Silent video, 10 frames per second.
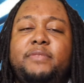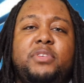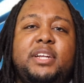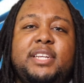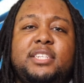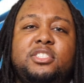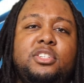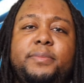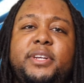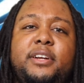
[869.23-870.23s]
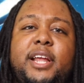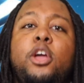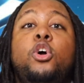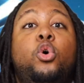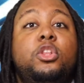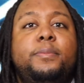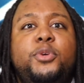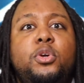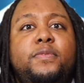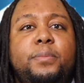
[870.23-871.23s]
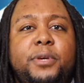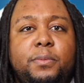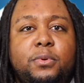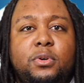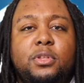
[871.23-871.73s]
I feel like that should have been their name. Or the Beautiful People.